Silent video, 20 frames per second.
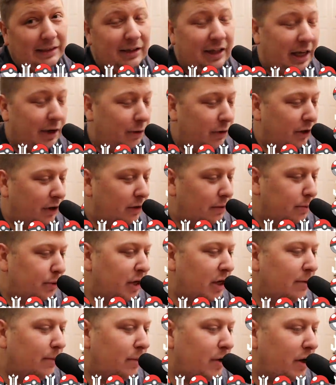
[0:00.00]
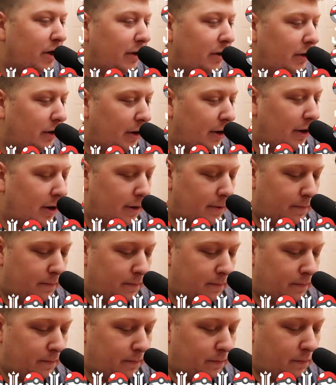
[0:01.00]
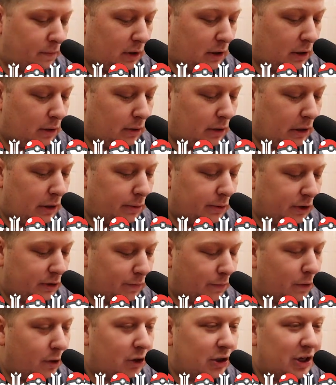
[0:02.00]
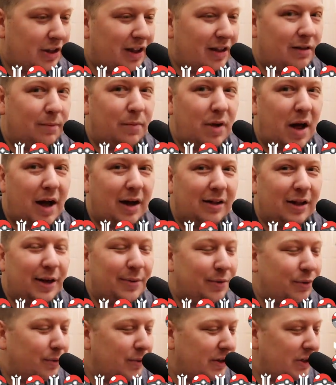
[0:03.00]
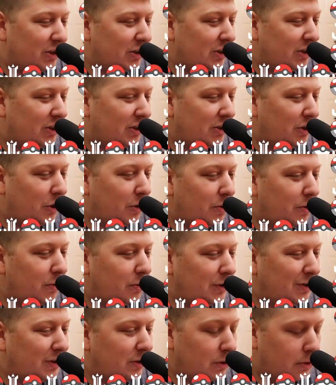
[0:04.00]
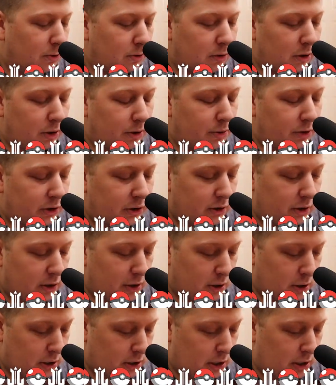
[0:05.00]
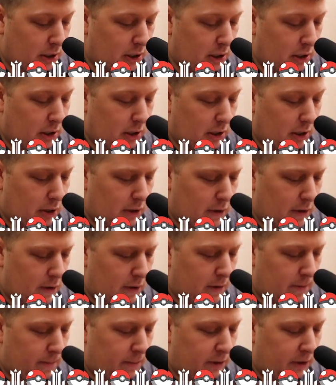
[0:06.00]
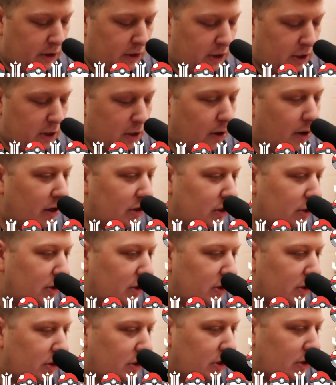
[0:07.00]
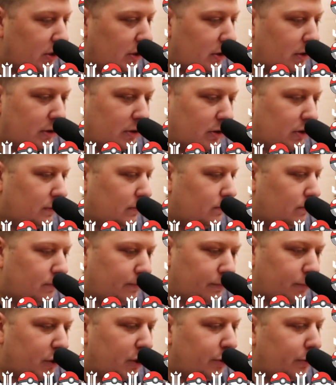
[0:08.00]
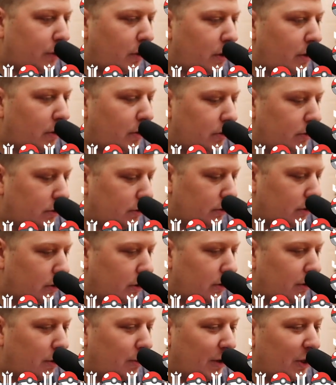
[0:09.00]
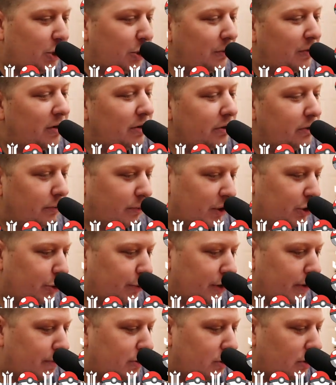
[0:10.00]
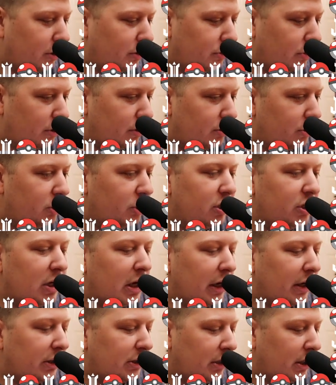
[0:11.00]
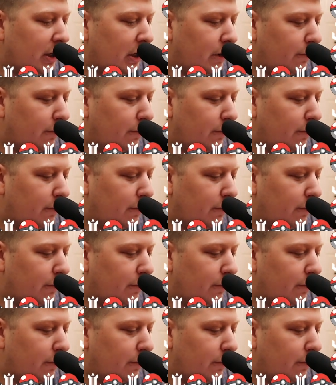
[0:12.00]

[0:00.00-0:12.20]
can't really complain, but it was unfortunate that the black label was just so close. Let's see. All right, so this is a Reshiram and Charizard GX